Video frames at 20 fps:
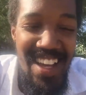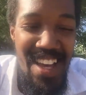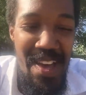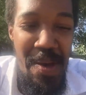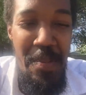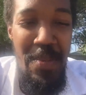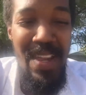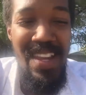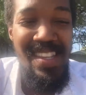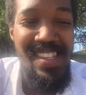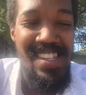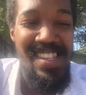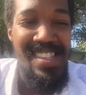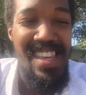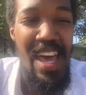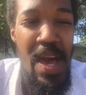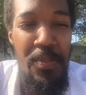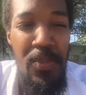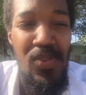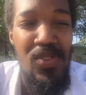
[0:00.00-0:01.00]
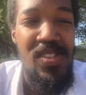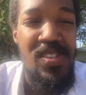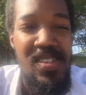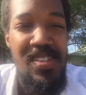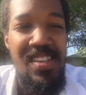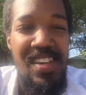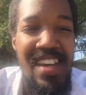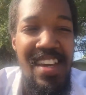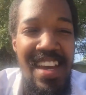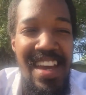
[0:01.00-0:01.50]
Him and his disciples.
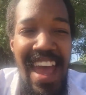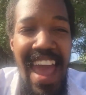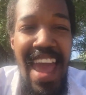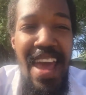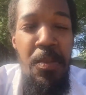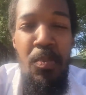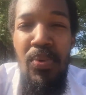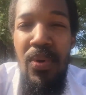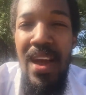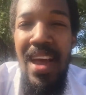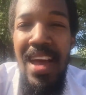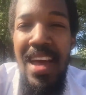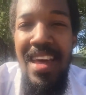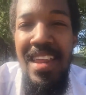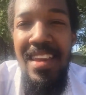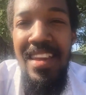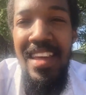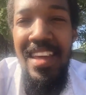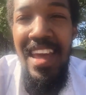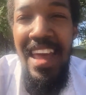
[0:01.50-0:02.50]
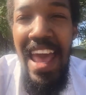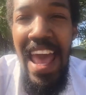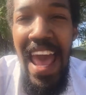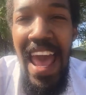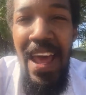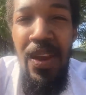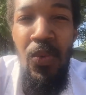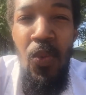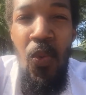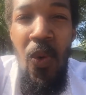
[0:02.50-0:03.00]
And bread
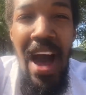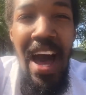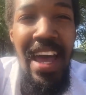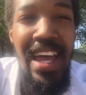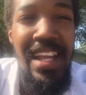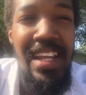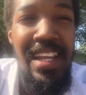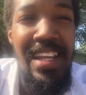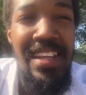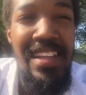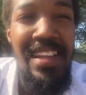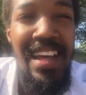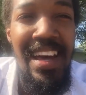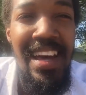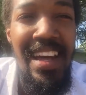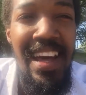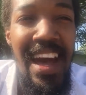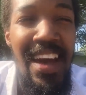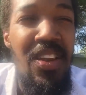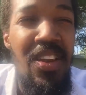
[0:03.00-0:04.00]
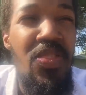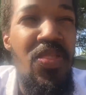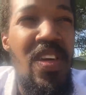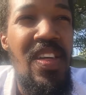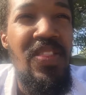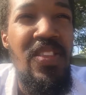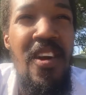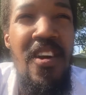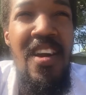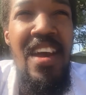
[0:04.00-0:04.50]
and wine, I don't
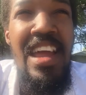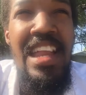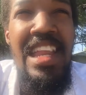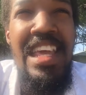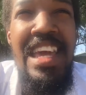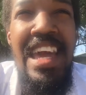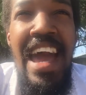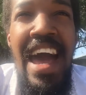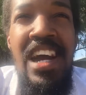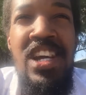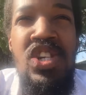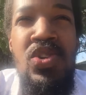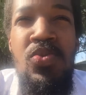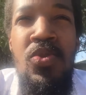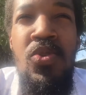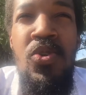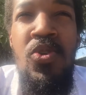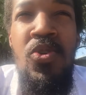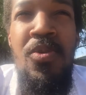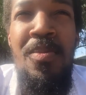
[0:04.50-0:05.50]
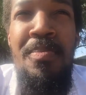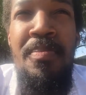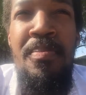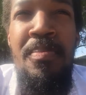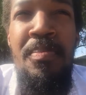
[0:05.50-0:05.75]
think there are any actual